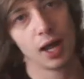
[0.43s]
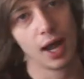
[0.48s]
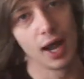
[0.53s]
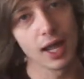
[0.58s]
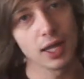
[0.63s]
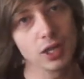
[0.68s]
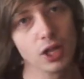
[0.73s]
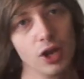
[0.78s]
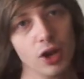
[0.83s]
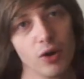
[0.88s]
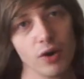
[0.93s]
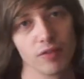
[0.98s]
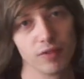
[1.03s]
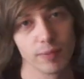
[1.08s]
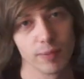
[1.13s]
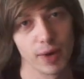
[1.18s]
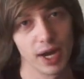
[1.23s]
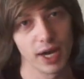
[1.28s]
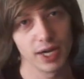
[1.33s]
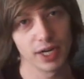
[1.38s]
Hello
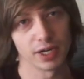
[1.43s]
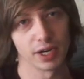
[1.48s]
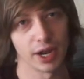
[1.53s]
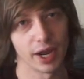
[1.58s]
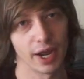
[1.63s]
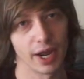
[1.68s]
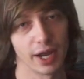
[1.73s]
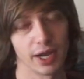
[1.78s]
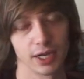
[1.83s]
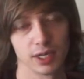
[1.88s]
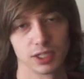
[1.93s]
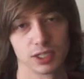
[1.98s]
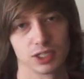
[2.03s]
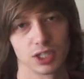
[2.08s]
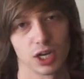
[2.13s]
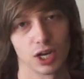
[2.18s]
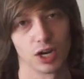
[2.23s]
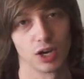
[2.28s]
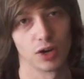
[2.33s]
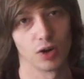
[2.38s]
everybody and
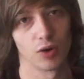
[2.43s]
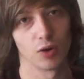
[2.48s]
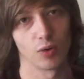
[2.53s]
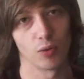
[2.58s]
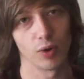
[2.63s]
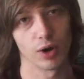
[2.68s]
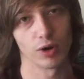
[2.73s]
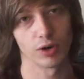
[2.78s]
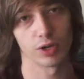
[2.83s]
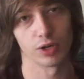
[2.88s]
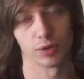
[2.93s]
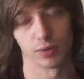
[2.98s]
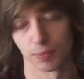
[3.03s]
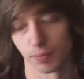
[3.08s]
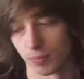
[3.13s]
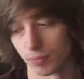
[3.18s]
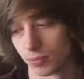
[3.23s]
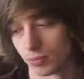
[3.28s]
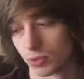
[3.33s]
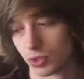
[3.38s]
uh,
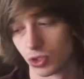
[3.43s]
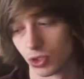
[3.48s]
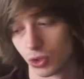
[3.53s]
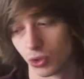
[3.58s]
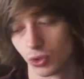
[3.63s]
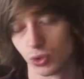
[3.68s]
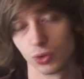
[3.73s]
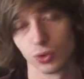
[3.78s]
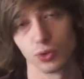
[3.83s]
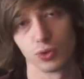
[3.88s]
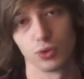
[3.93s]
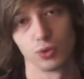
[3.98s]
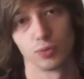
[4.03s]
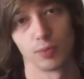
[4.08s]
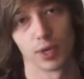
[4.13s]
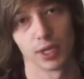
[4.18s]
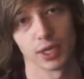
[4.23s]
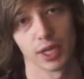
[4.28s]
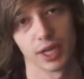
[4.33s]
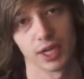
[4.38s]
welcome to
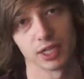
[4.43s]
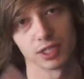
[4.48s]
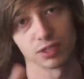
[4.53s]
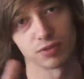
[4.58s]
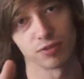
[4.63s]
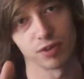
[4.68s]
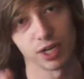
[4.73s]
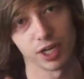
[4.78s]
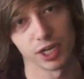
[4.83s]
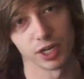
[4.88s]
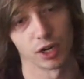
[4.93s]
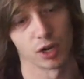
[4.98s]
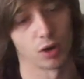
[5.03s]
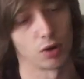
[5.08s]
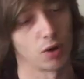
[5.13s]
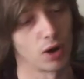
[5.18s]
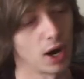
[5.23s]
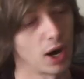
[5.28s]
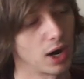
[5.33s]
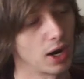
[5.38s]
my latest
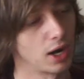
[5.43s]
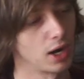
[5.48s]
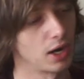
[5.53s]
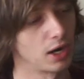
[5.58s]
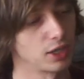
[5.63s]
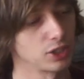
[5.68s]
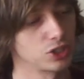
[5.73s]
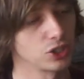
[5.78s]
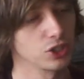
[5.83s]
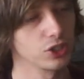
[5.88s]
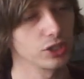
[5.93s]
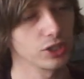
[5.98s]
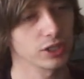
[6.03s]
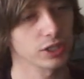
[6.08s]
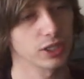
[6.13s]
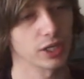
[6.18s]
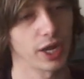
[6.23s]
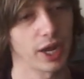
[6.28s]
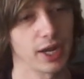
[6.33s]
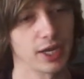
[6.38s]
video. I
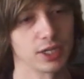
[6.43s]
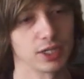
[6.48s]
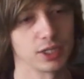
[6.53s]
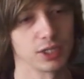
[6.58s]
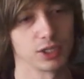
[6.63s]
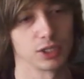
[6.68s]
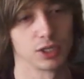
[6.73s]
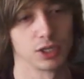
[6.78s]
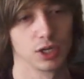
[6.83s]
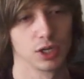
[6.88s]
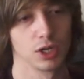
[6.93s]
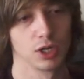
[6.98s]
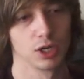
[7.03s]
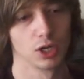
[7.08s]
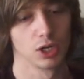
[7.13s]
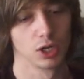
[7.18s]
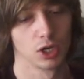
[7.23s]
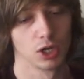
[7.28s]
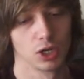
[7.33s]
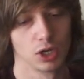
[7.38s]
took a
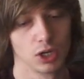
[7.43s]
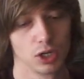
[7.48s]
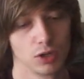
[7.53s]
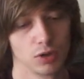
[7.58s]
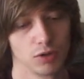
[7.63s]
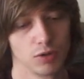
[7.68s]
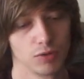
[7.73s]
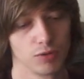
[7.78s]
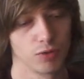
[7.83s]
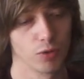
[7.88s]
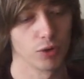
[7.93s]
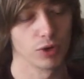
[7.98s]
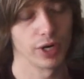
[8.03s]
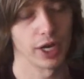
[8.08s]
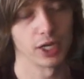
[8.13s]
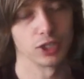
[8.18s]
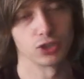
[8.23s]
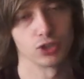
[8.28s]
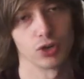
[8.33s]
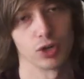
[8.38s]

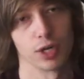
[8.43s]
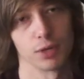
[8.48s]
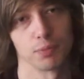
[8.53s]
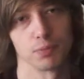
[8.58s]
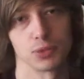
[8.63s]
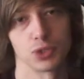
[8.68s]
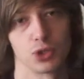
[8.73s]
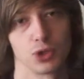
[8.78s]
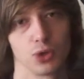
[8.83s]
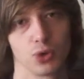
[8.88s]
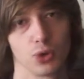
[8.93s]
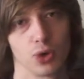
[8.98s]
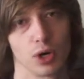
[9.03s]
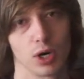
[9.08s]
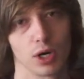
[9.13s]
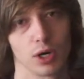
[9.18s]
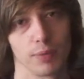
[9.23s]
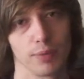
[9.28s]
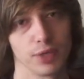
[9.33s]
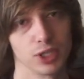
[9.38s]
four-day trip to
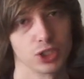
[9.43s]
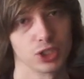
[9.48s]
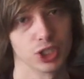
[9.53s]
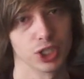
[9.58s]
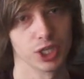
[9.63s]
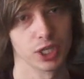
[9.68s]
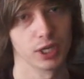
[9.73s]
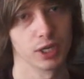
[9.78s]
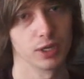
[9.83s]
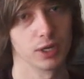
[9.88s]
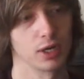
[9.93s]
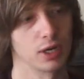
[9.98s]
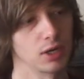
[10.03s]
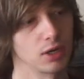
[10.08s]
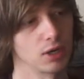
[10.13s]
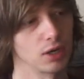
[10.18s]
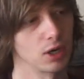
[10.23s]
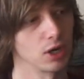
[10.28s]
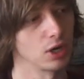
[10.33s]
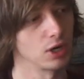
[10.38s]
uh, Michigan,
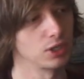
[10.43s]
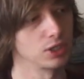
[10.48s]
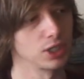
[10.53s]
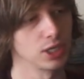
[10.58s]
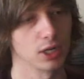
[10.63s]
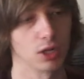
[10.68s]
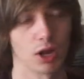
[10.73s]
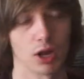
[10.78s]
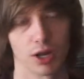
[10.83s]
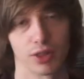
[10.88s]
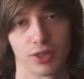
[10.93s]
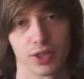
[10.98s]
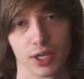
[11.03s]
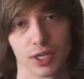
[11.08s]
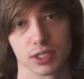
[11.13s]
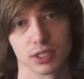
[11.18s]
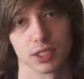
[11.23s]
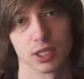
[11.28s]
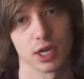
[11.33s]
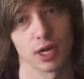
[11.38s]
uh, did a lot of
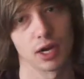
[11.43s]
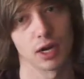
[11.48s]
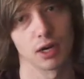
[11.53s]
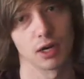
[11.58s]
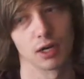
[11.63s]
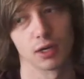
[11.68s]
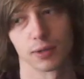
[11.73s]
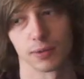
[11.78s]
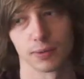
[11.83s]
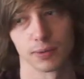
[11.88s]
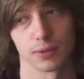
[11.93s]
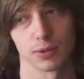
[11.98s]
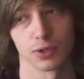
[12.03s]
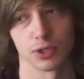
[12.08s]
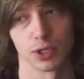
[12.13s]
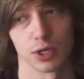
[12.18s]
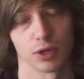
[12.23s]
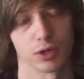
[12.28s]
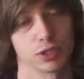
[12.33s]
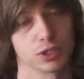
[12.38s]
things there,
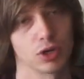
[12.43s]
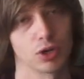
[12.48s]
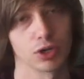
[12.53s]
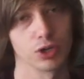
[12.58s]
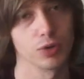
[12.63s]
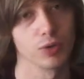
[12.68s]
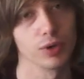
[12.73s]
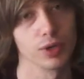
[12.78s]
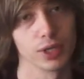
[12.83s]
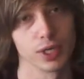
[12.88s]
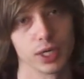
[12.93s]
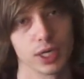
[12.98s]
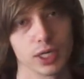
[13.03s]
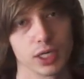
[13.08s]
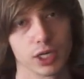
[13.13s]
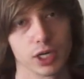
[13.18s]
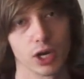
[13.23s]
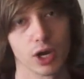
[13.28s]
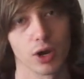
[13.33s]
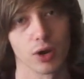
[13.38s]
you know, it's all you really need
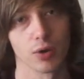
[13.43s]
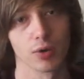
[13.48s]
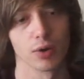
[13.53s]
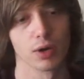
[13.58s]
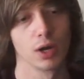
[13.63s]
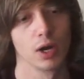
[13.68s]
to know.